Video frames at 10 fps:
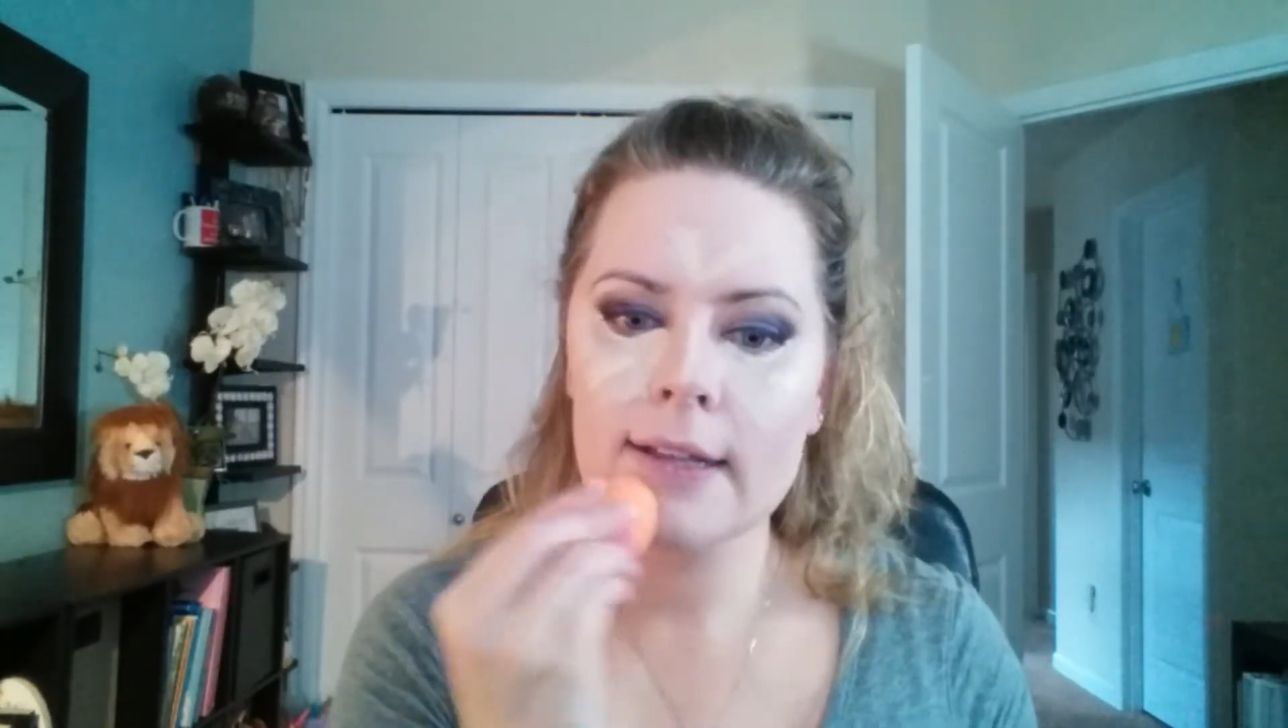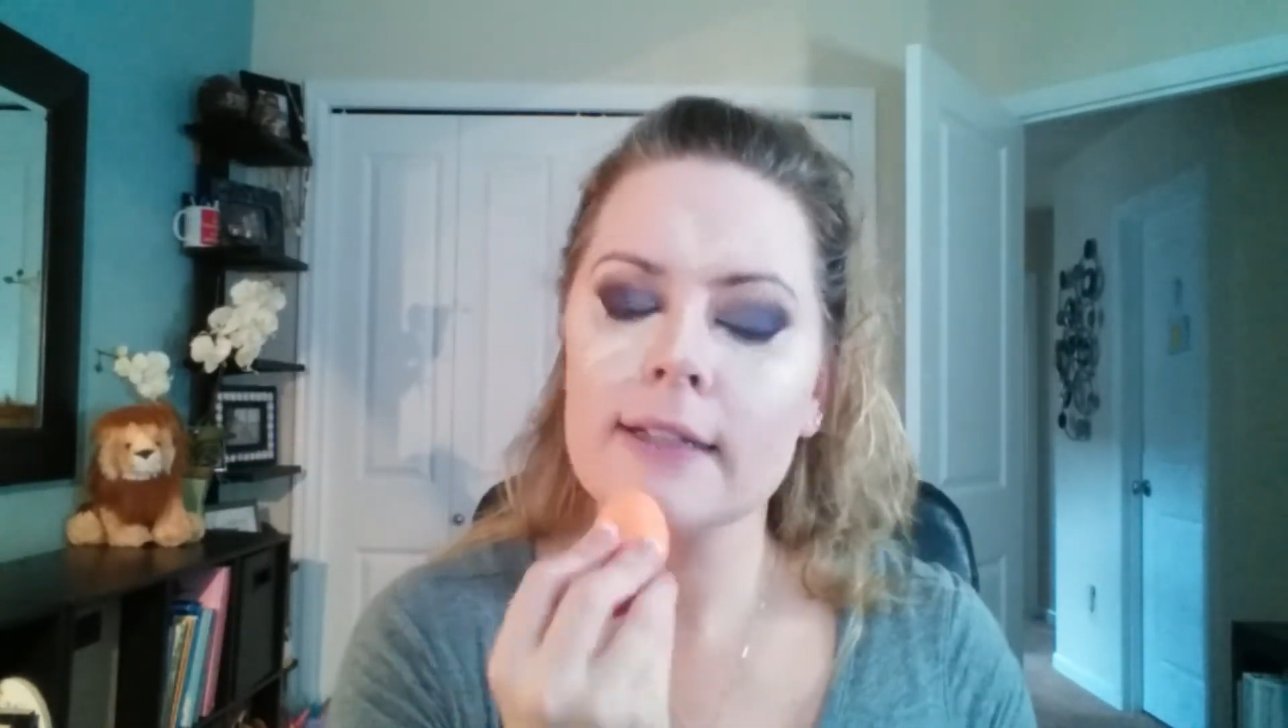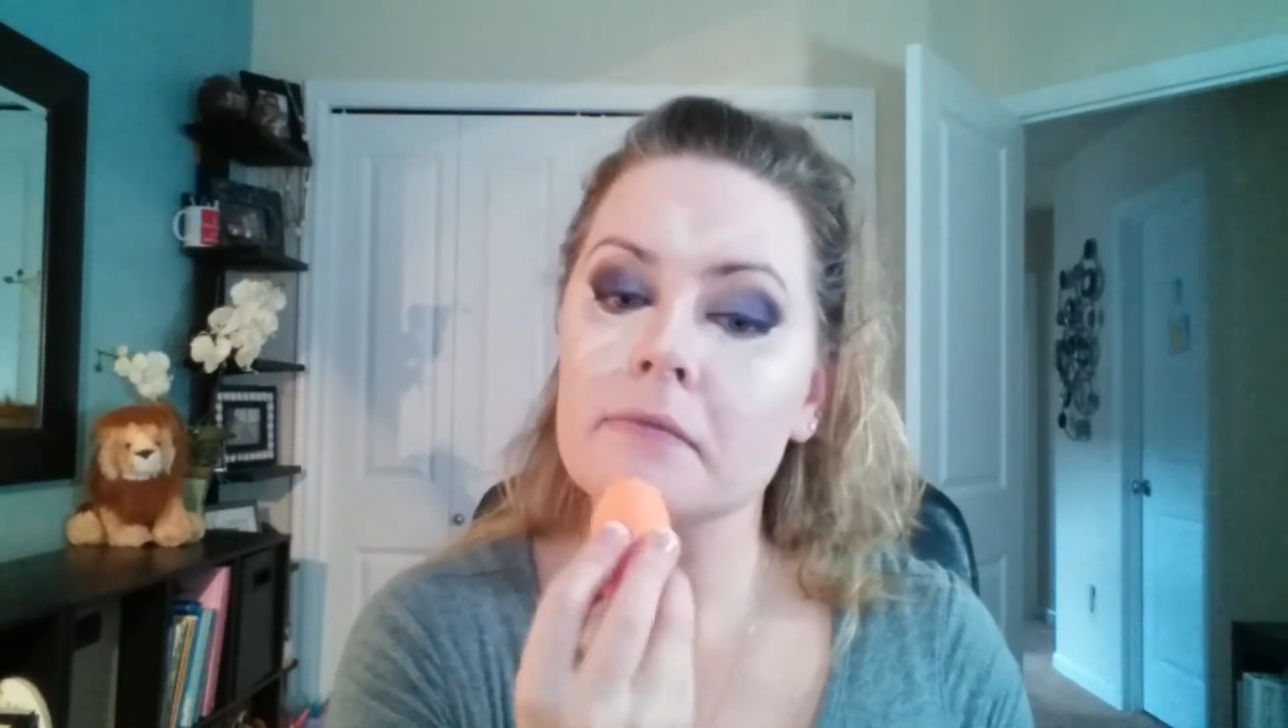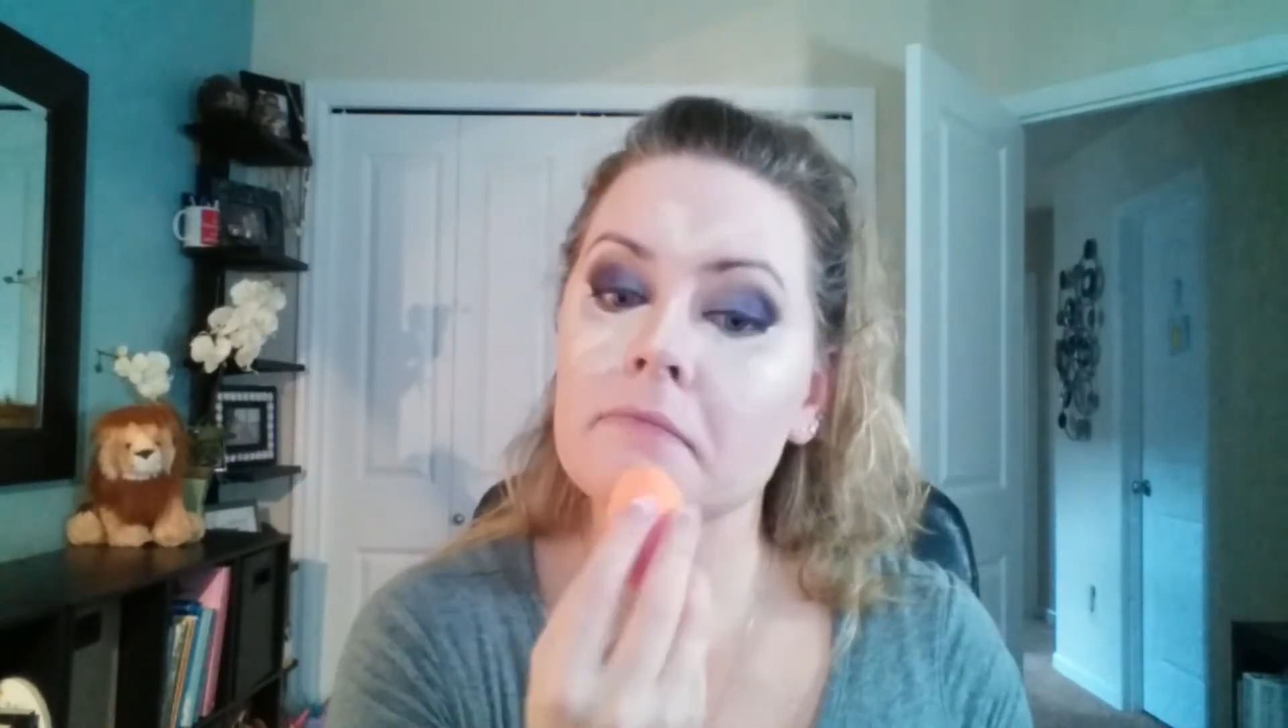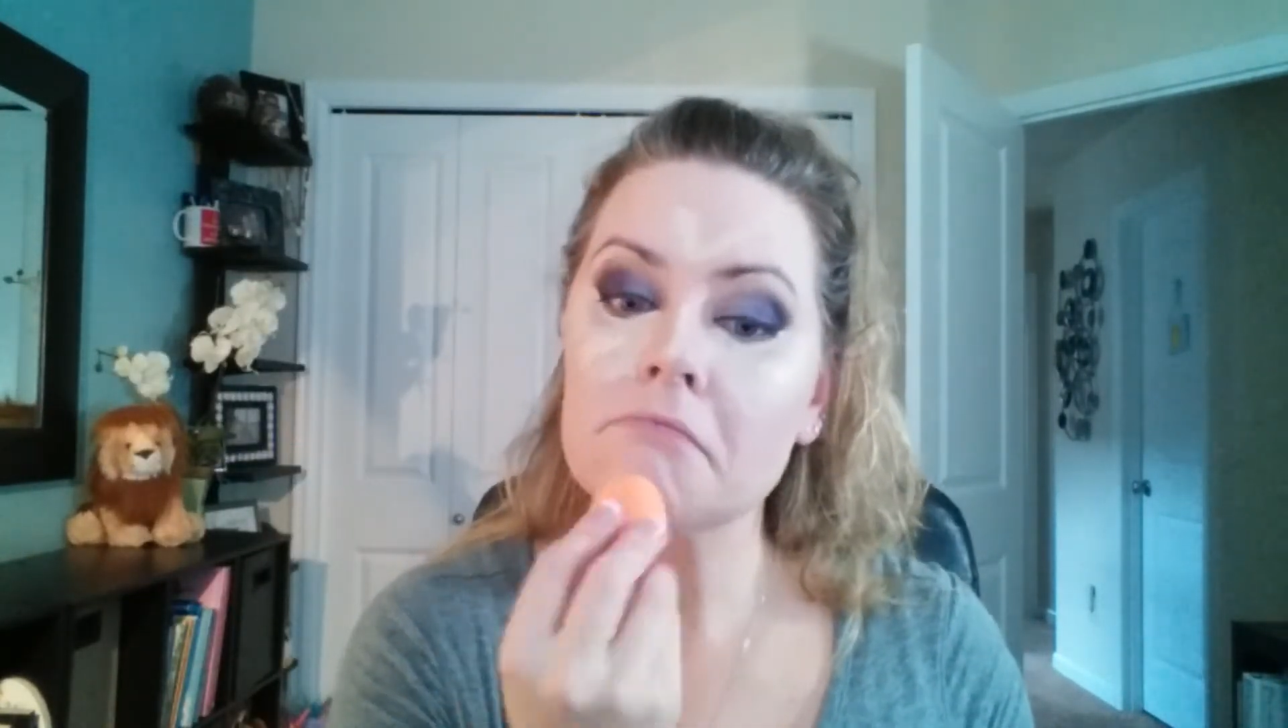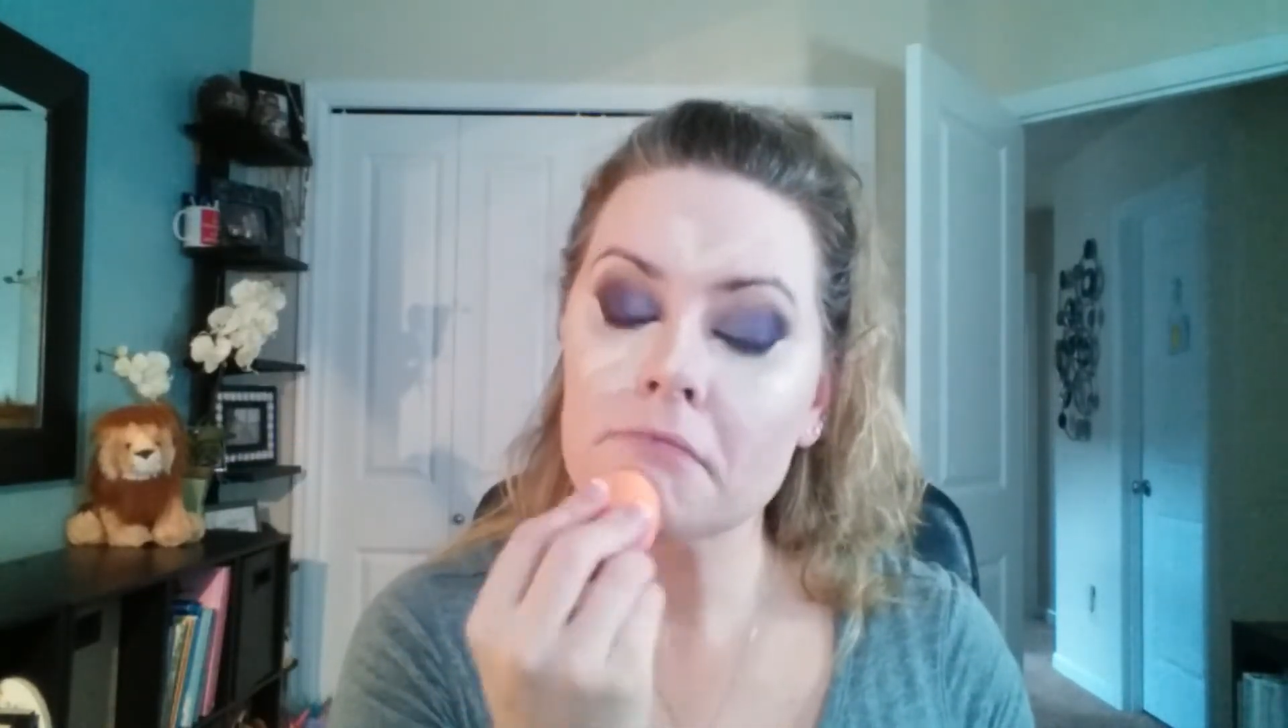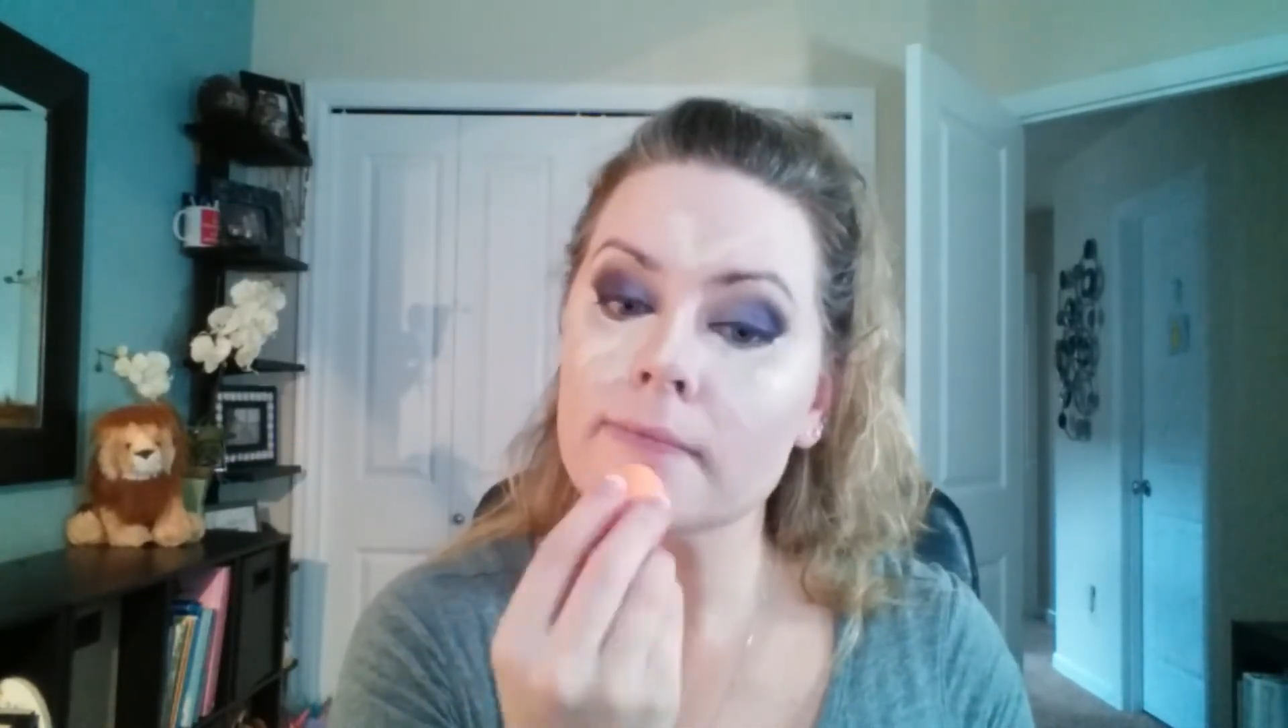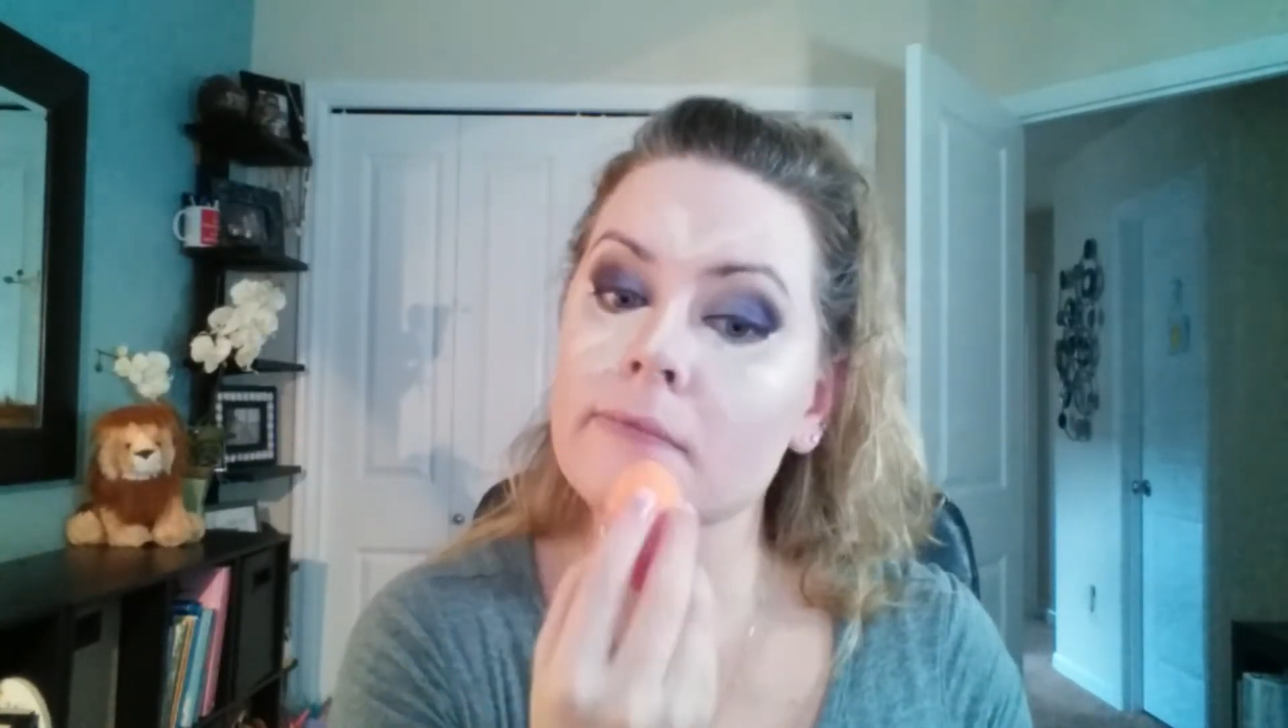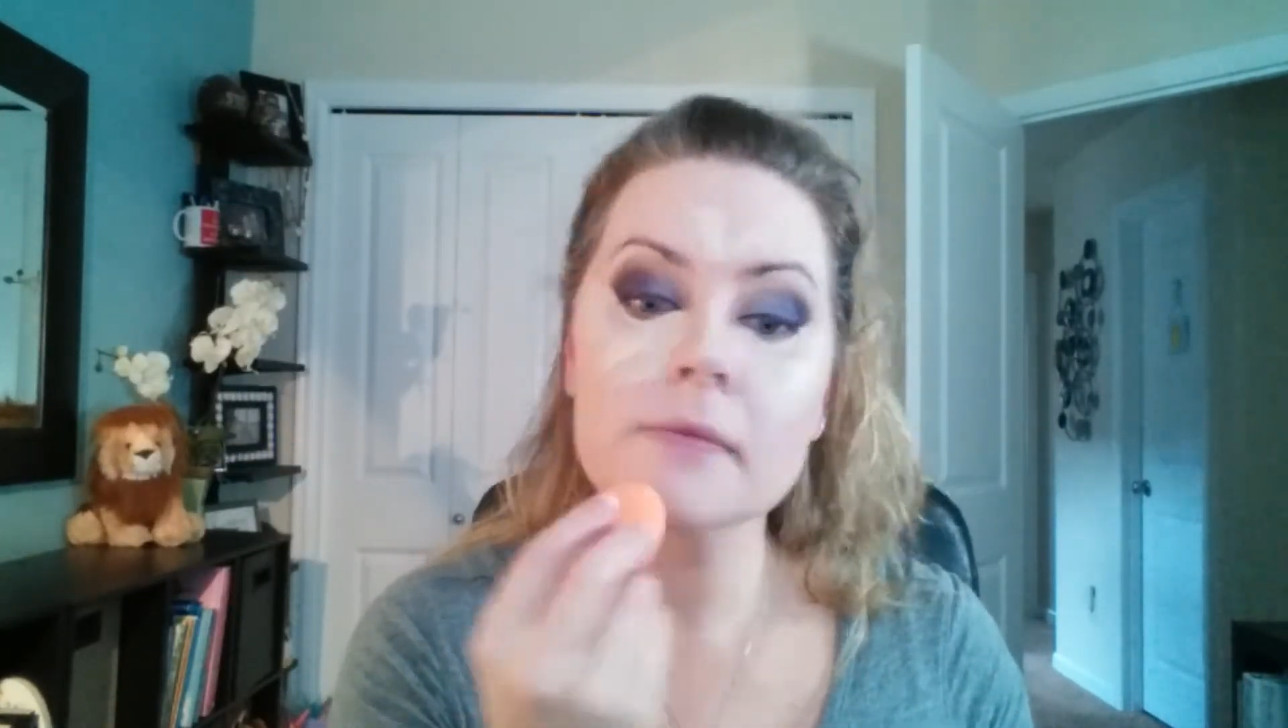it up.